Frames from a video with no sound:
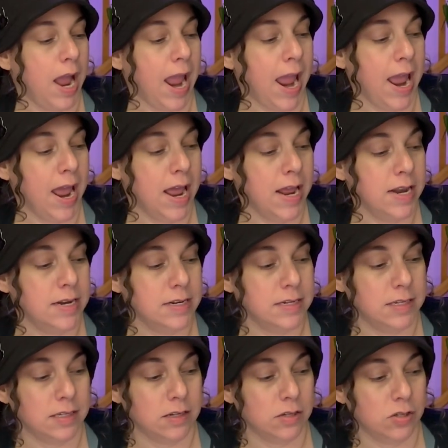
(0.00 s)

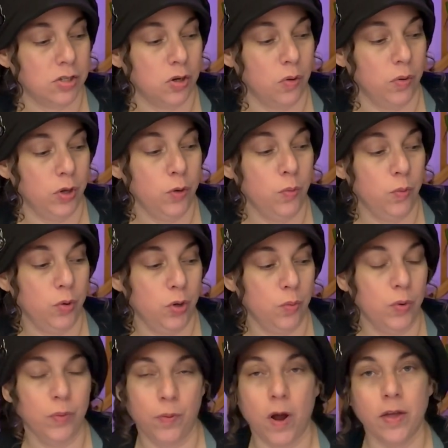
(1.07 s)
And so you, you
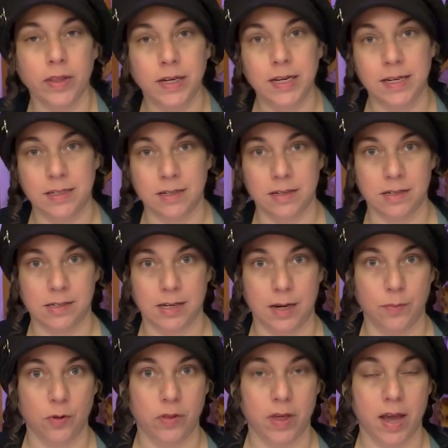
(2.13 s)
would probably need to
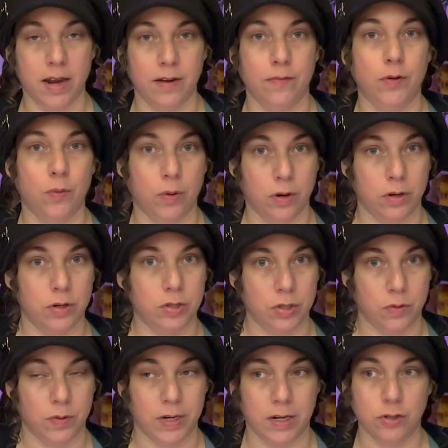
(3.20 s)
disable that if you were gonna
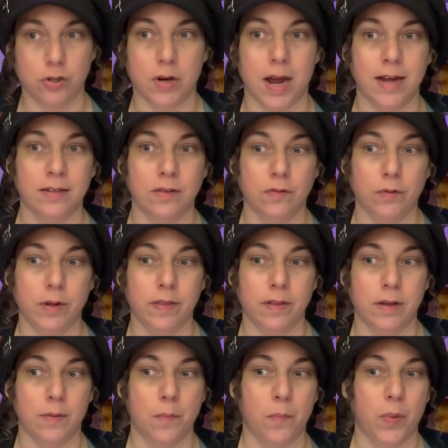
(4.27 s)
do an interactive with it,